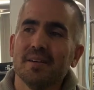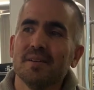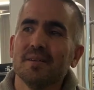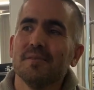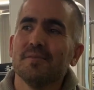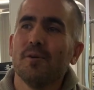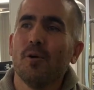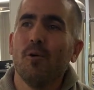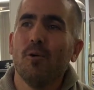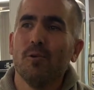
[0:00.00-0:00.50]

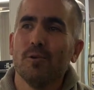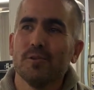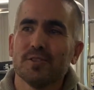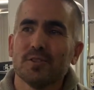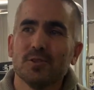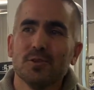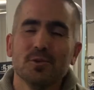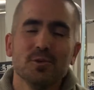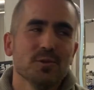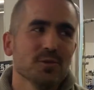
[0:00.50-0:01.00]
of
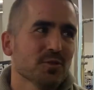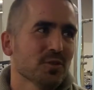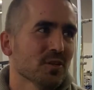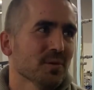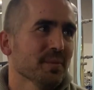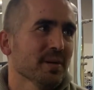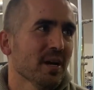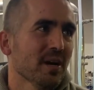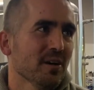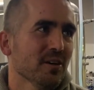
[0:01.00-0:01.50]
old school
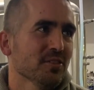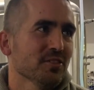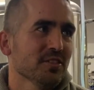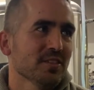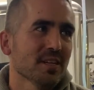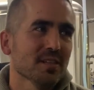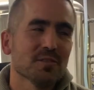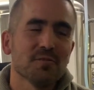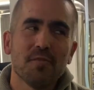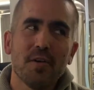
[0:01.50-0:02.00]

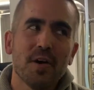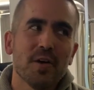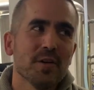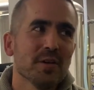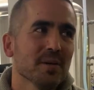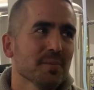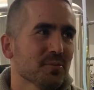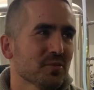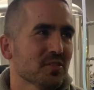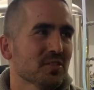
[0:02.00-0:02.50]
terminology that's
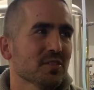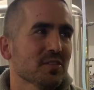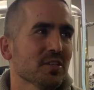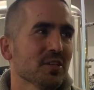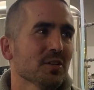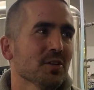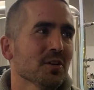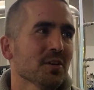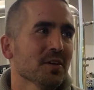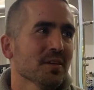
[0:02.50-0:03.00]
very
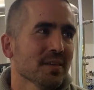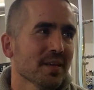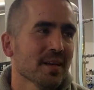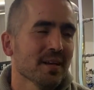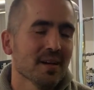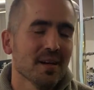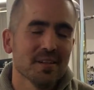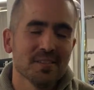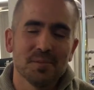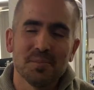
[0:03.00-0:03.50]
obscure
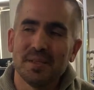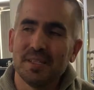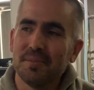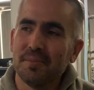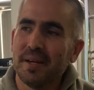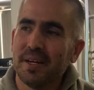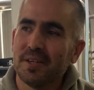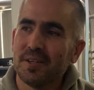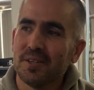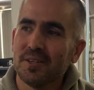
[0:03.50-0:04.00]
that us
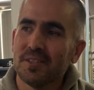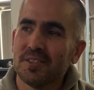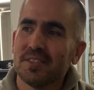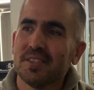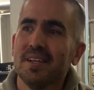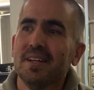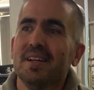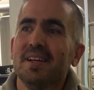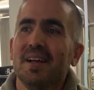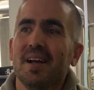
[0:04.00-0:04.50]
mead
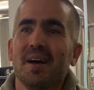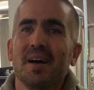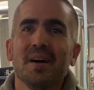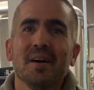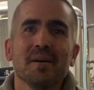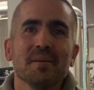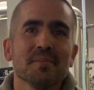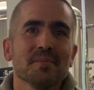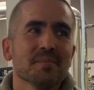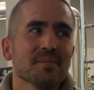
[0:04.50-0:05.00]
makers
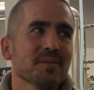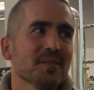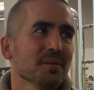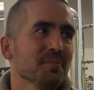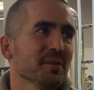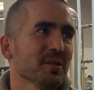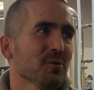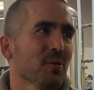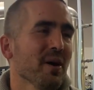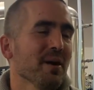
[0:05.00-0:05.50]

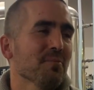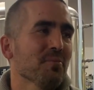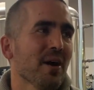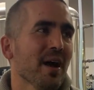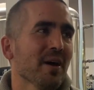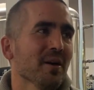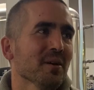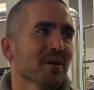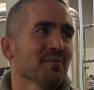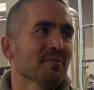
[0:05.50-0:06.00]
can be quite
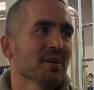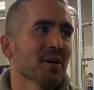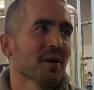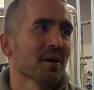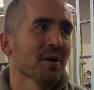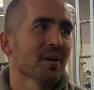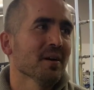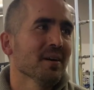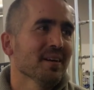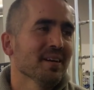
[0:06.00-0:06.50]
proud of in
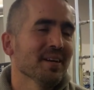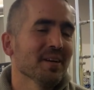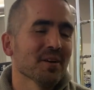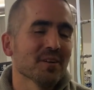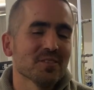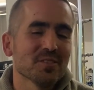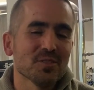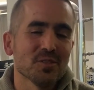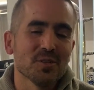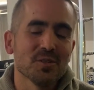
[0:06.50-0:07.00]

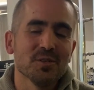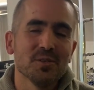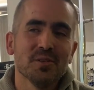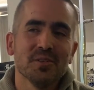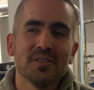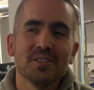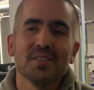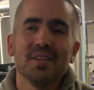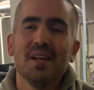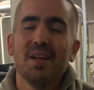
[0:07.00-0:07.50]
our
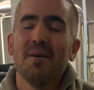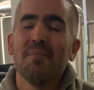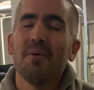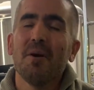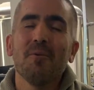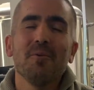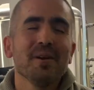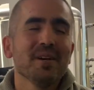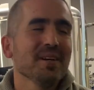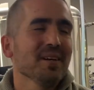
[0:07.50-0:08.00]
circles.
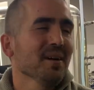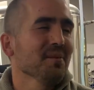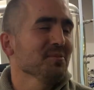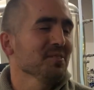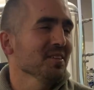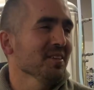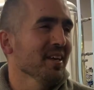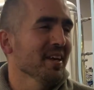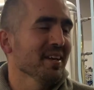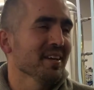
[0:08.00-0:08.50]
But when it
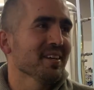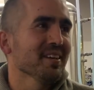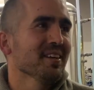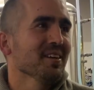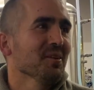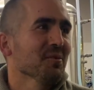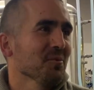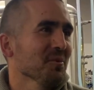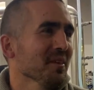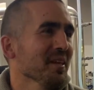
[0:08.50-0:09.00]
comes to
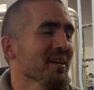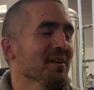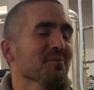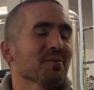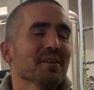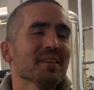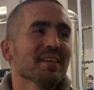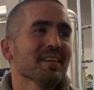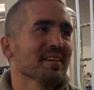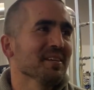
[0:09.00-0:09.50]
like
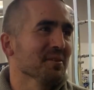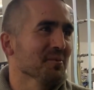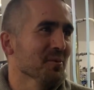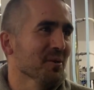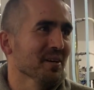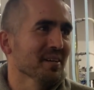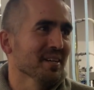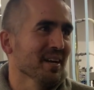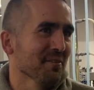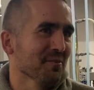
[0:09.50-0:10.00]
relating with
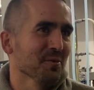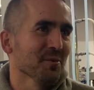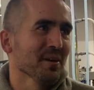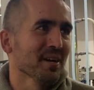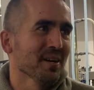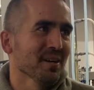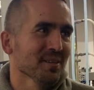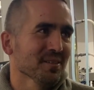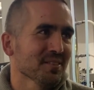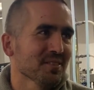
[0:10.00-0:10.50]
anyone and
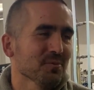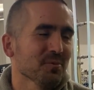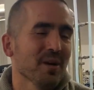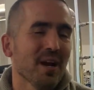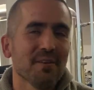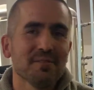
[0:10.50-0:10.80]
everyone else, we